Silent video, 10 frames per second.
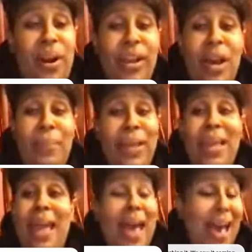it coming.
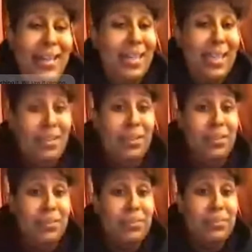I didn't either.
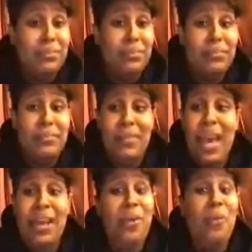
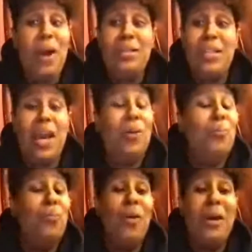I didn't watch not
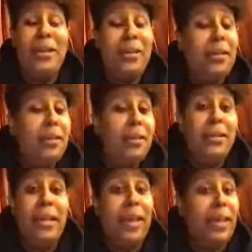one
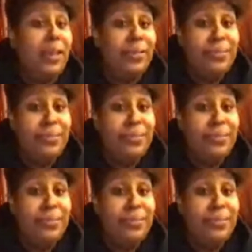day.